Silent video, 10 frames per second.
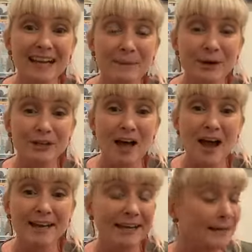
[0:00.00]
come
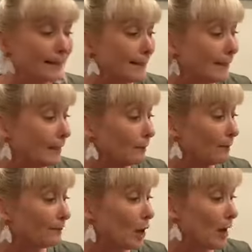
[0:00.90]
online and get a little bit
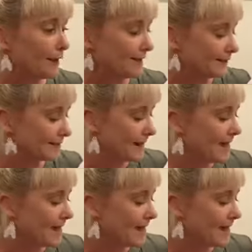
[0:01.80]
of kindness.